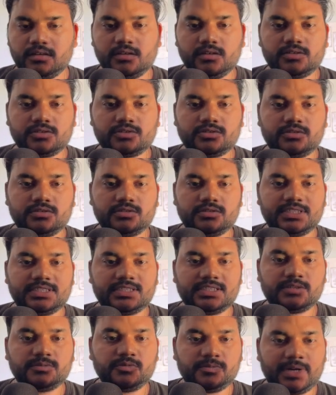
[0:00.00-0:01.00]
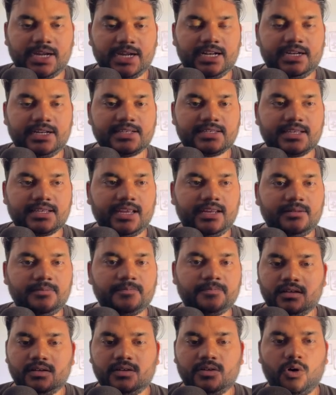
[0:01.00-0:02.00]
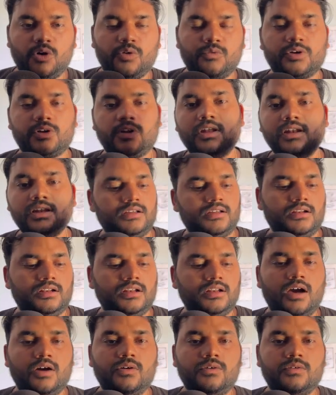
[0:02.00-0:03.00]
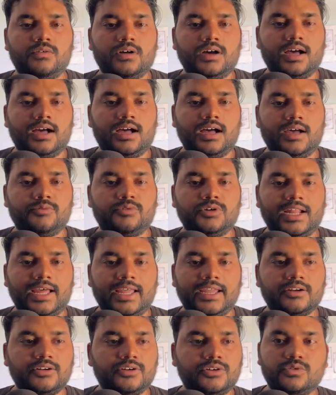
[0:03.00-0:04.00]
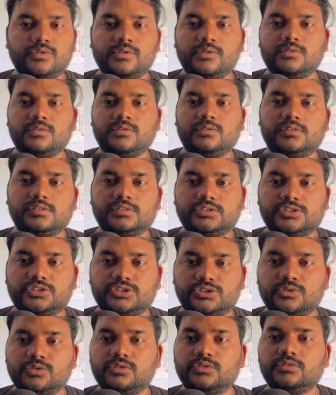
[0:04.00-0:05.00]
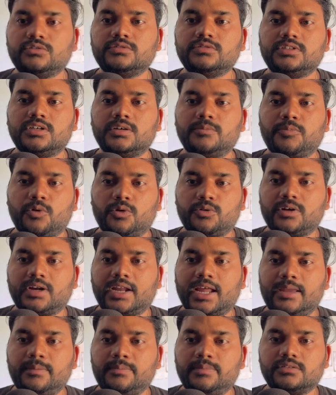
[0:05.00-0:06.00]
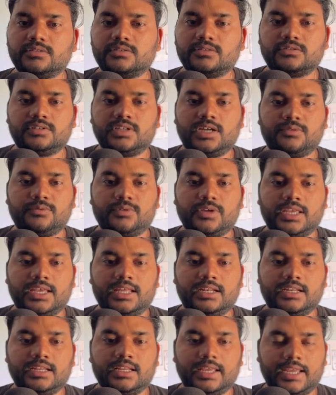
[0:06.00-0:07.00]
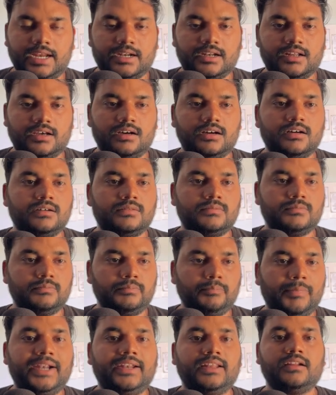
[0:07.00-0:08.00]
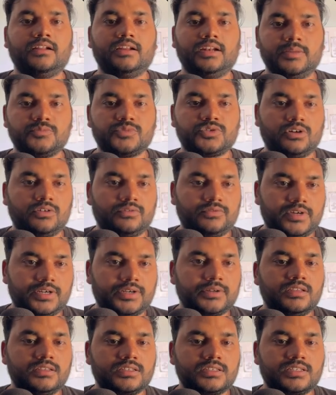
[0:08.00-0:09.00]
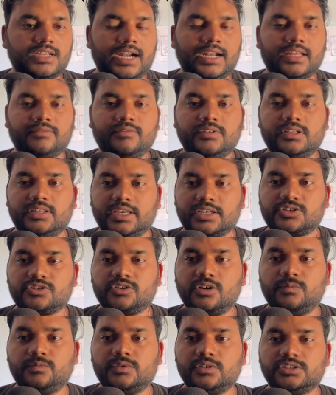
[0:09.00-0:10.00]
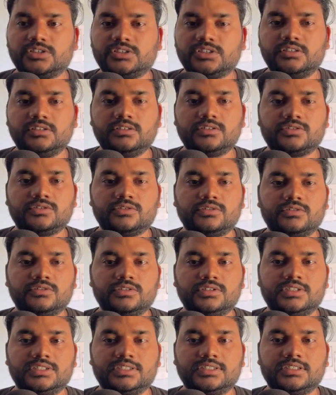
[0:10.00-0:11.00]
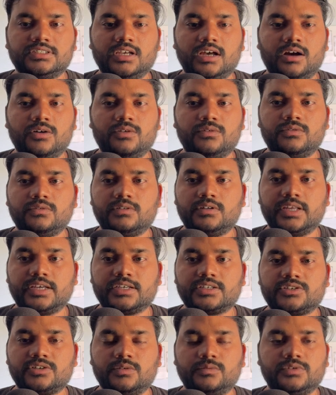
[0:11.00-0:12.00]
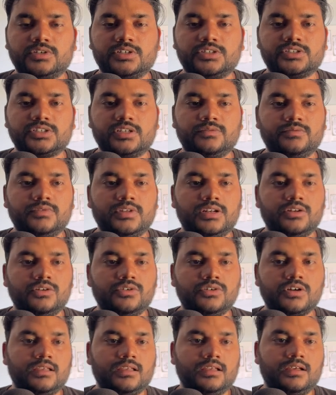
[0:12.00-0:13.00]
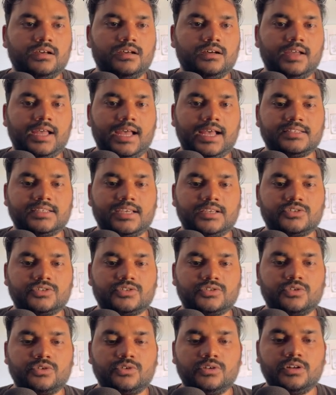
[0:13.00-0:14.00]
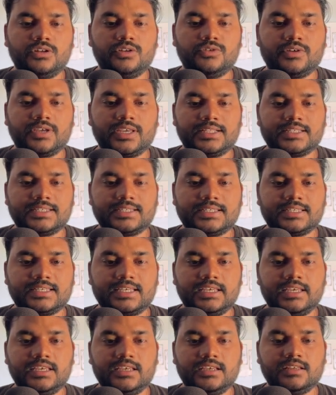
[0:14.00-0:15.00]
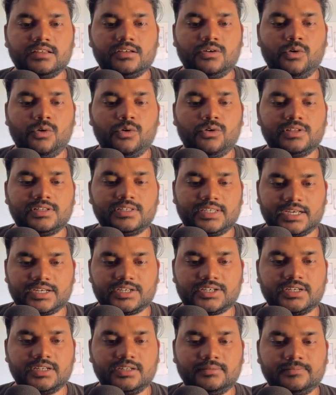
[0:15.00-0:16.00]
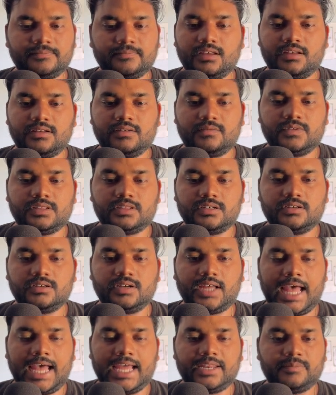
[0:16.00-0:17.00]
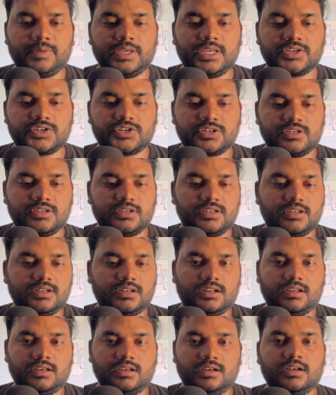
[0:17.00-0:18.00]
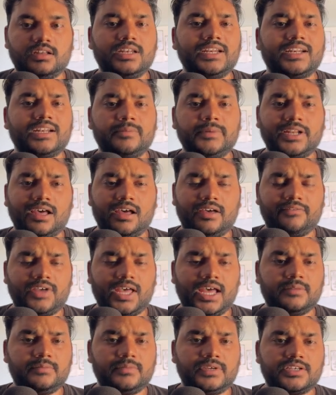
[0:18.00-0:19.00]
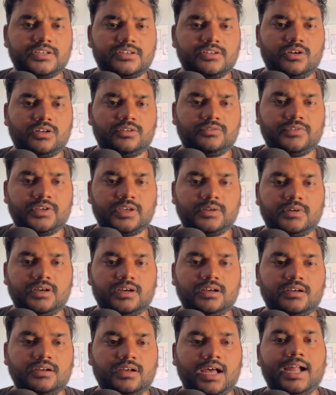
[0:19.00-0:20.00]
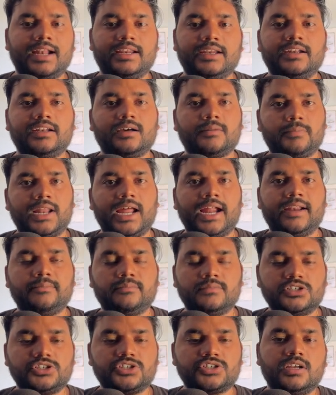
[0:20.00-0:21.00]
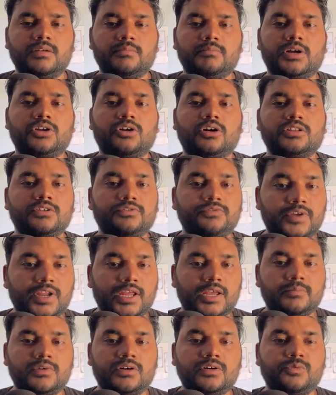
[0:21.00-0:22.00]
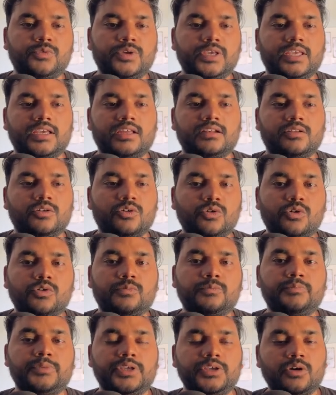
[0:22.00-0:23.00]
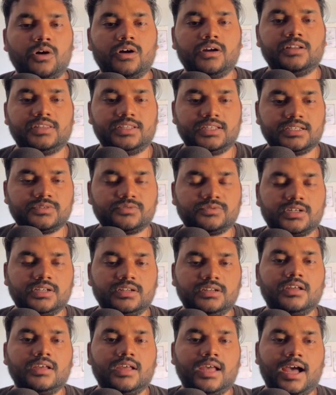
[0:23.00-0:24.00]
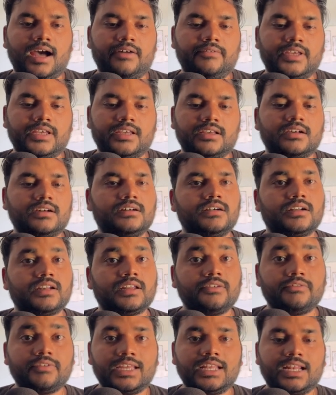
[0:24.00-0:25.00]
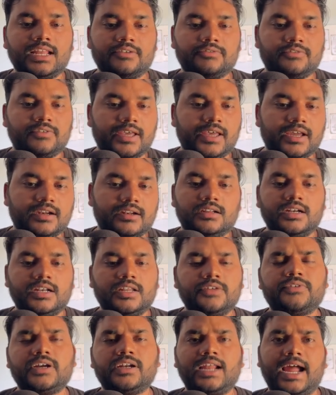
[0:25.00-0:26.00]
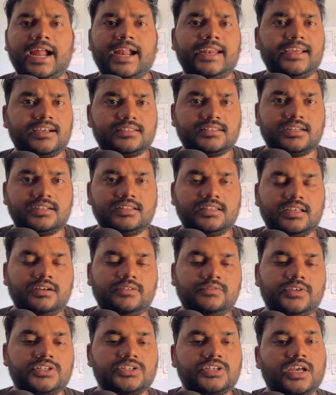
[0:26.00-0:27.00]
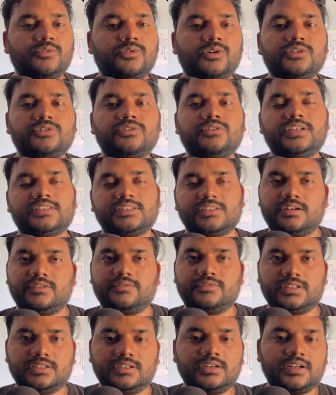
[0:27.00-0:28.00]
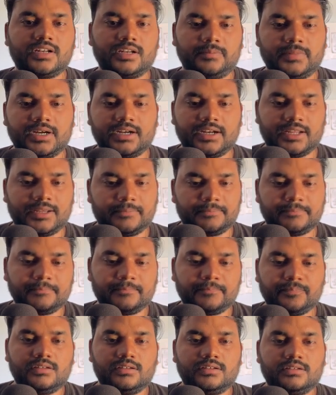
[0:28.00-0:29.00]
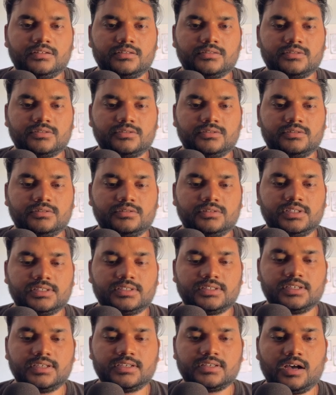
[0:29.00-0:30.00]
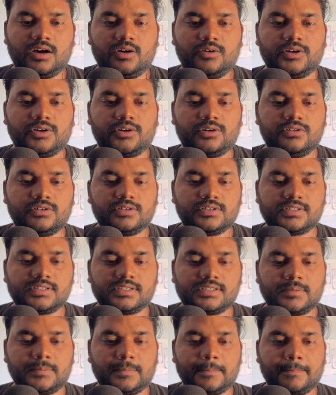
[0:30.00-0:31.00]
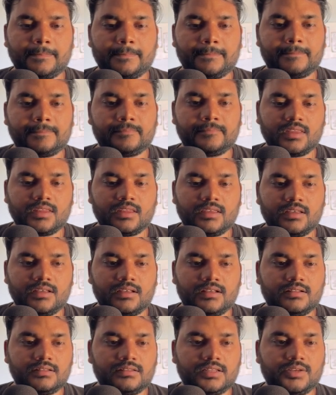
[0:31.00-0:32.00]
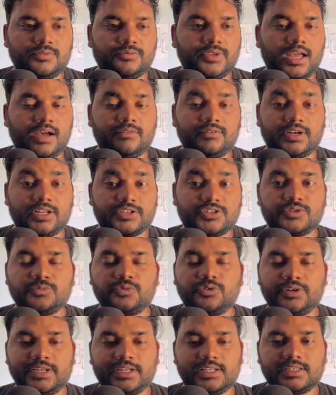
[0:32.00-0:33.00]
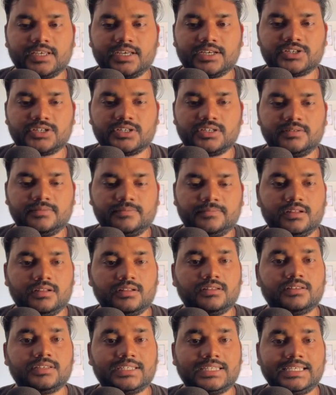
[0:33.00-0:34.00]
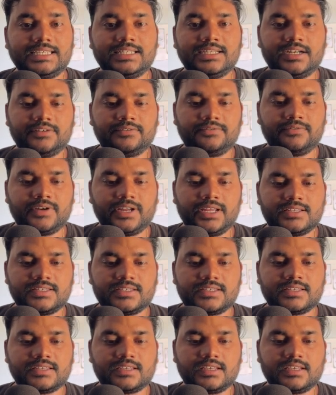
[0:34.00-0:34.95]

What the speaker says: So this is mobile design overall. Now I would like to show the prototype so that we can get a better glimpse of it. Starting with desktop version. So this is how desktop version will look. As I scroll, you can see whole section with a animation, a little bit of animation. On Figma I didn't applied much, but on the Framer we can go beyond this one, having a reveal effect. Different ideas are there which I want to discuss with the Tripa team. So this is how it looks. Then we have a testimonial section. see the difference